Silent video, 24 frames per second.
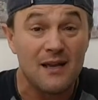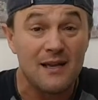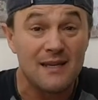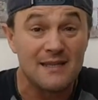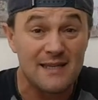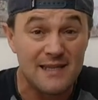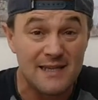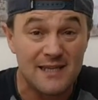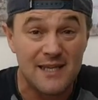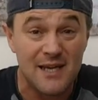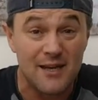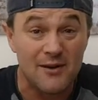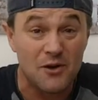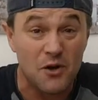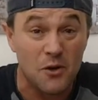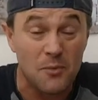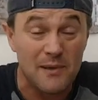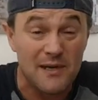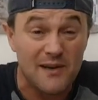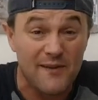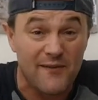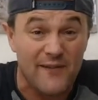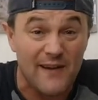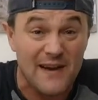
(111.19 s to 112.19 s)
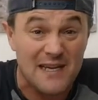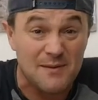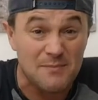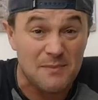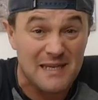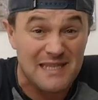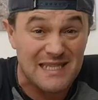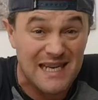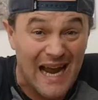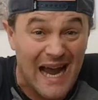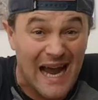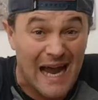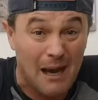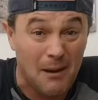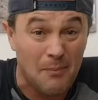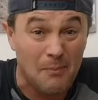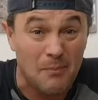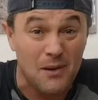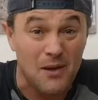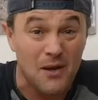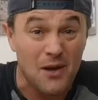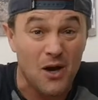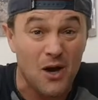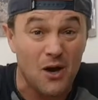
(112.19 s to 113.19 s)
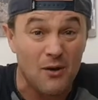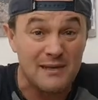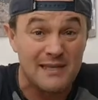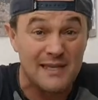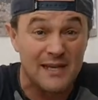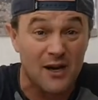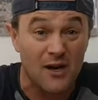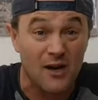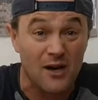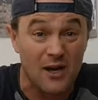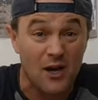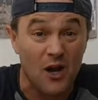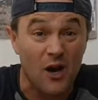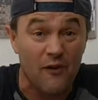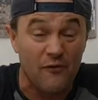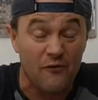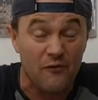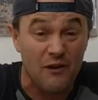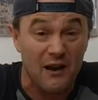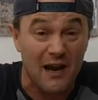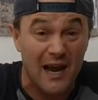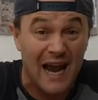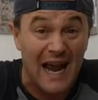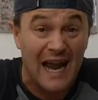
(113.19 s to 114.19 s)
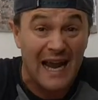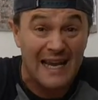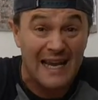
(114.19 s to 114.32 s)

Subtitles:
is this dude coming to fix my tap, or is he going to go for a